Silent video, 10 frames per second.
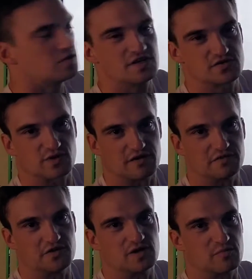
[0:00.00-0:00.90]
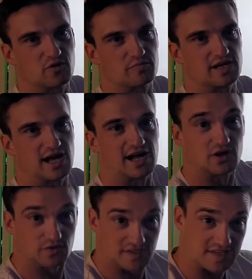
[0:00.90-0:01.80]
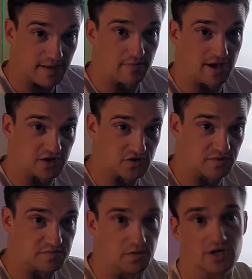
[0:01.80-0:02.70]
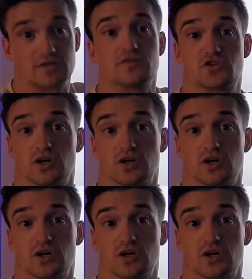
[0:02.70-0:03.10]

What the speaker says: could this revenue number be higher with the same amount of trips booked?